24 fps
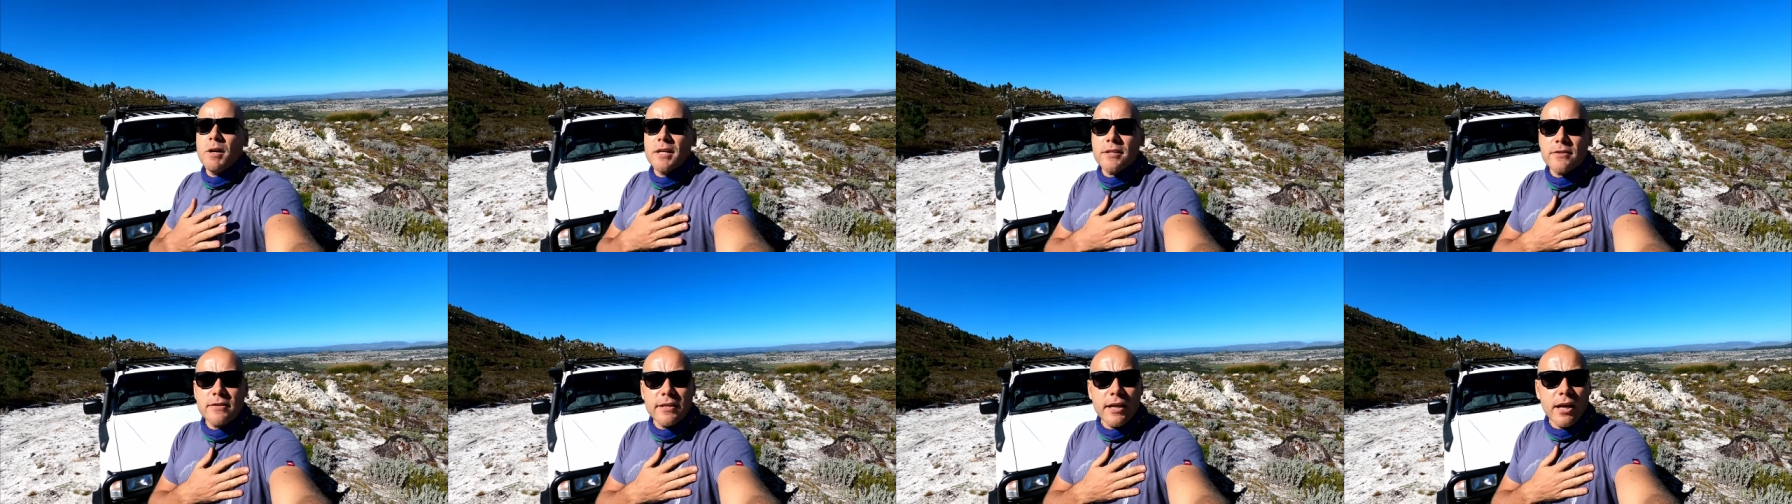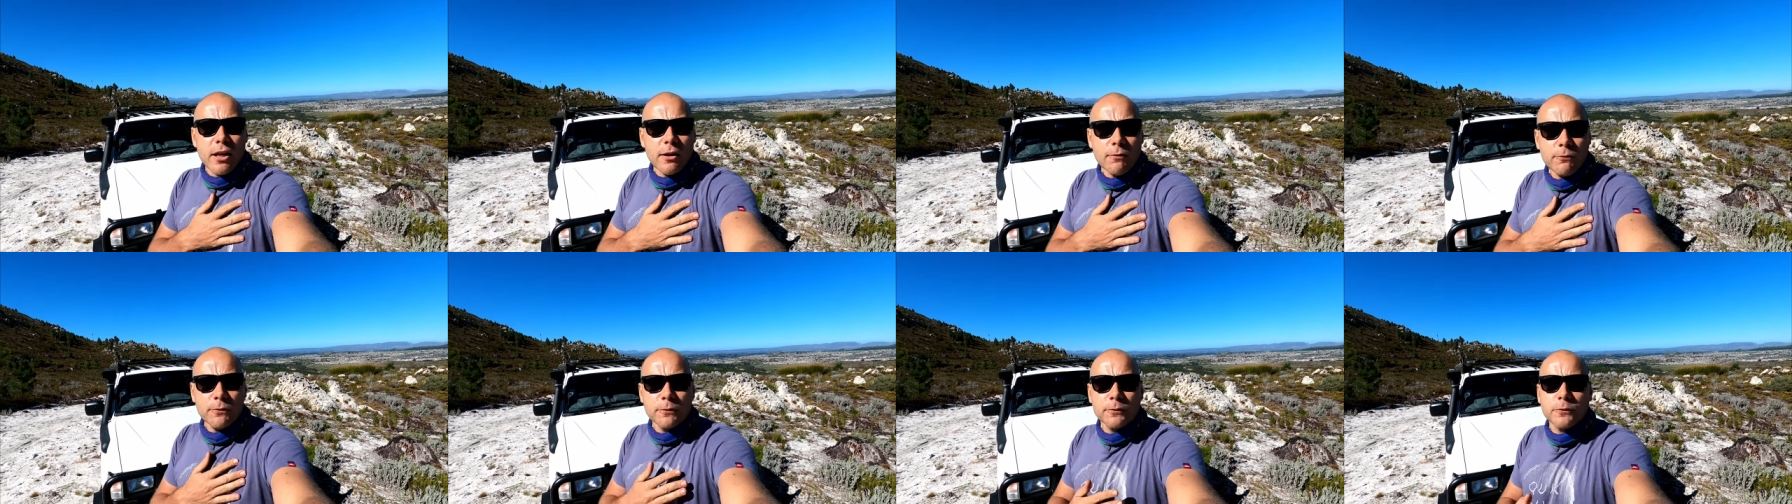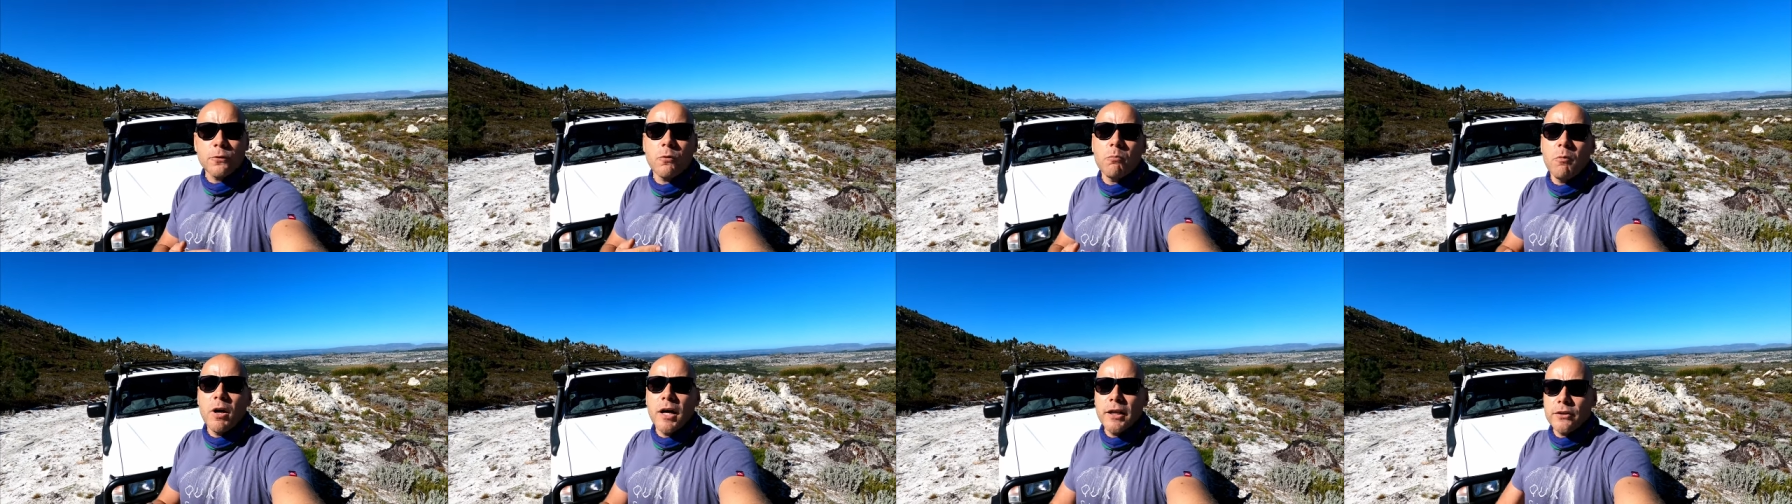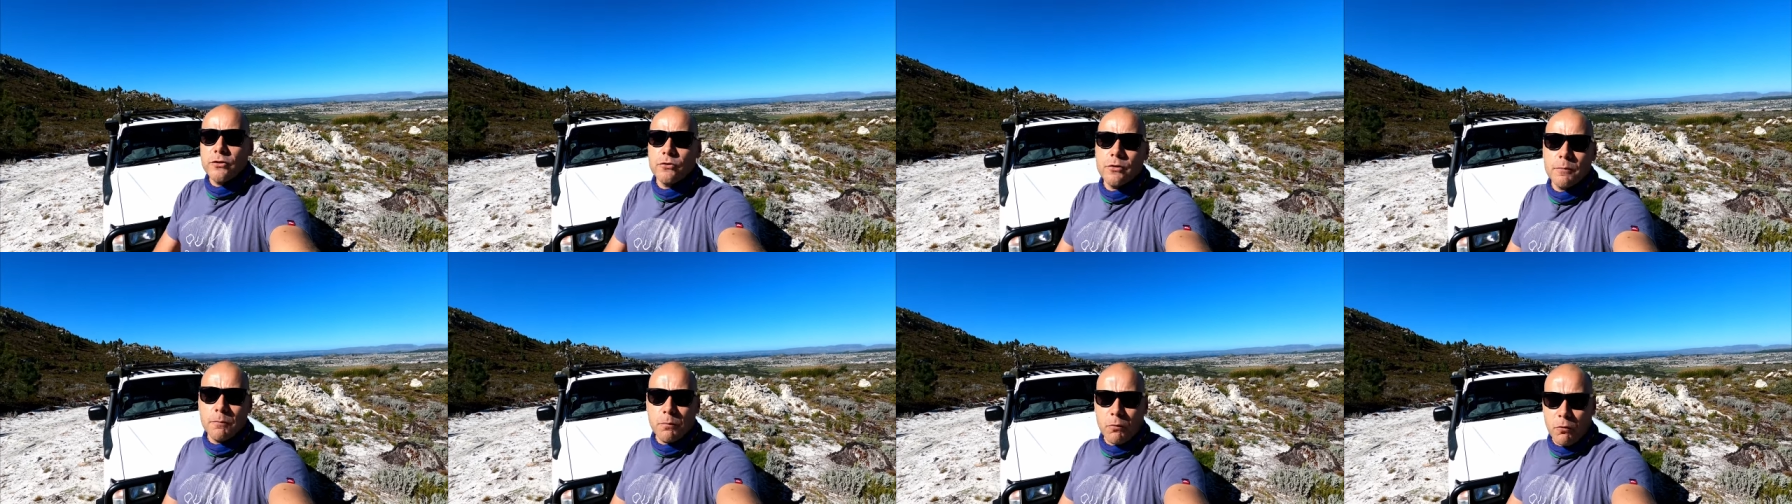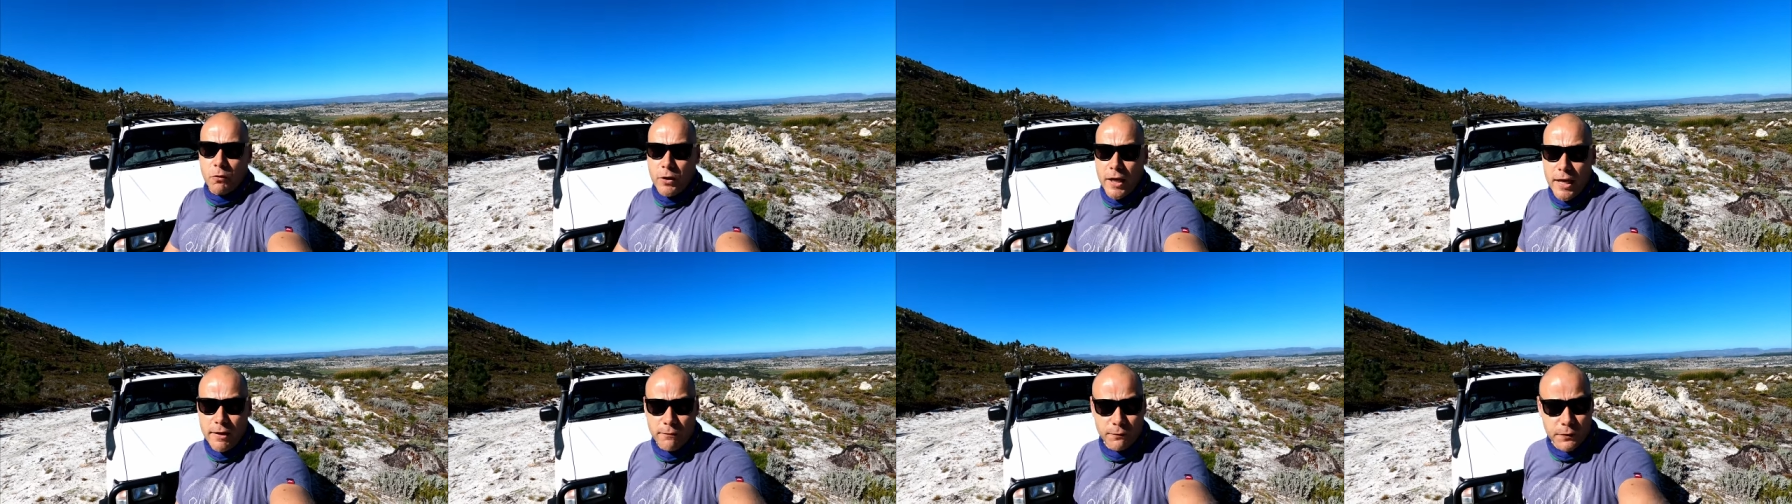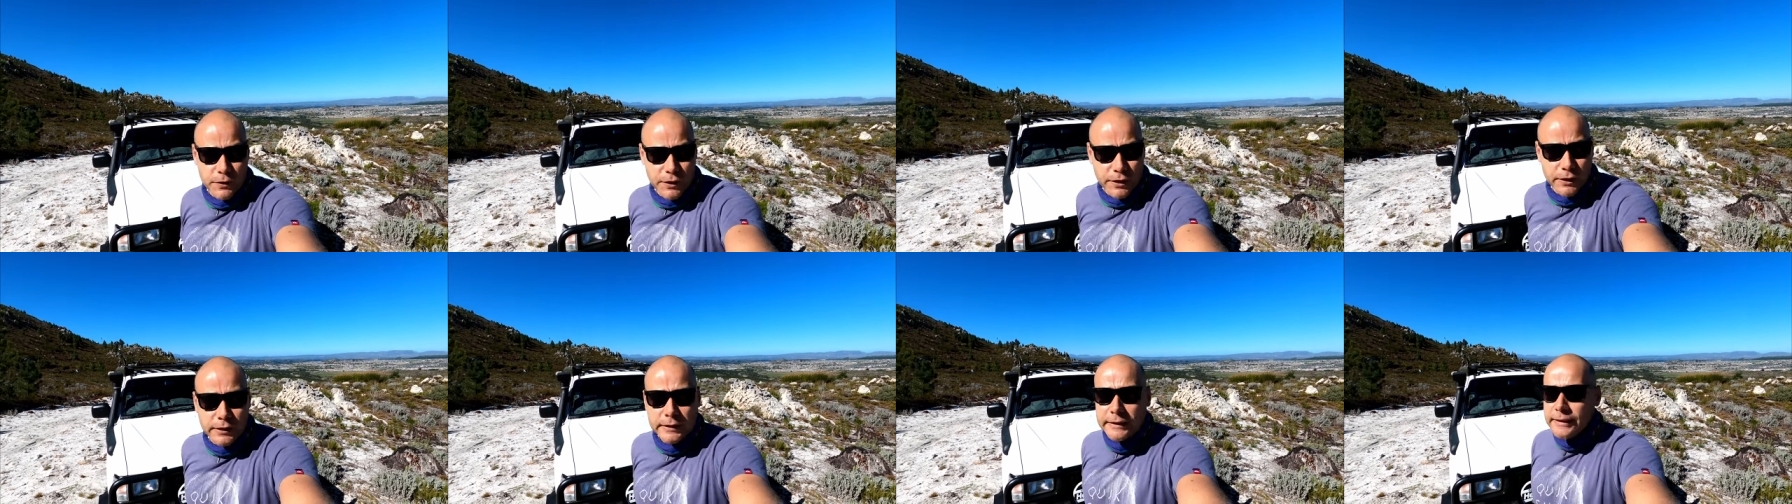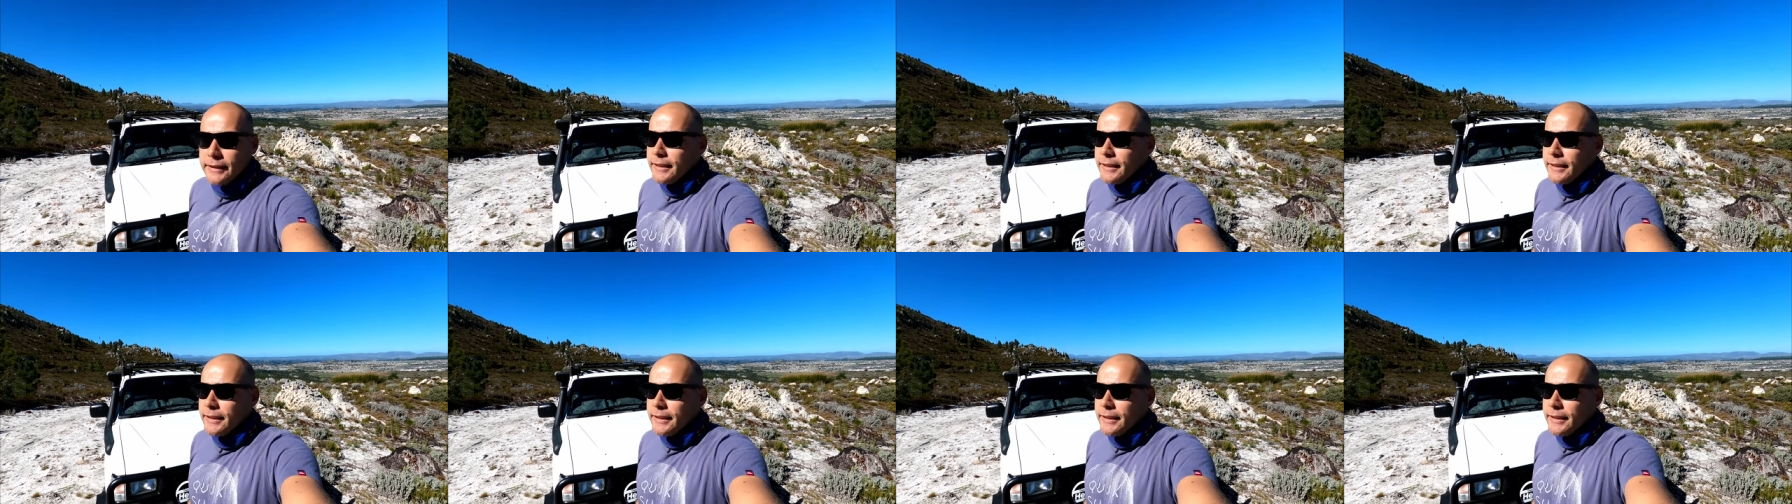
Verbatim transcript: myself, for my trip through Africa.